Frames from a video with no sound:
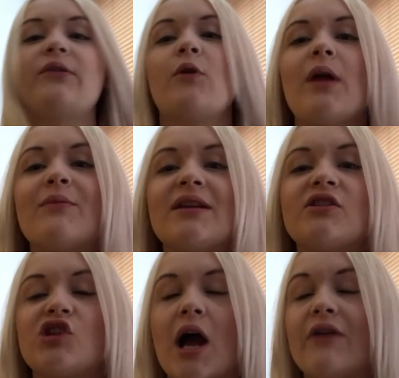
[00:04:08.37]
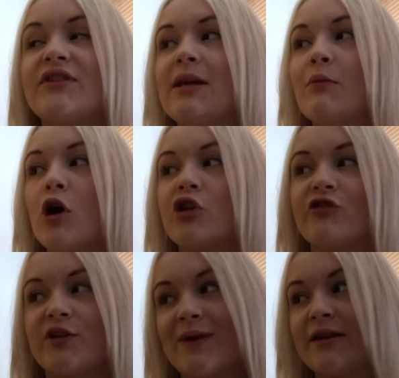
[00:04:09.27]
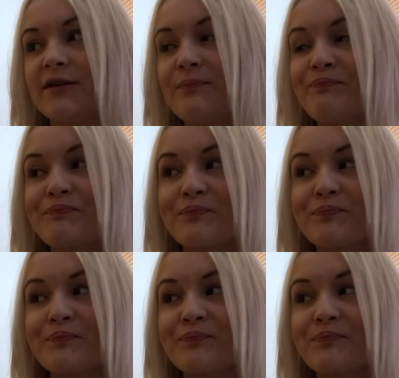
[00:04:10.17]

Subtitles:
And what that means is you have to eat more than you're expending.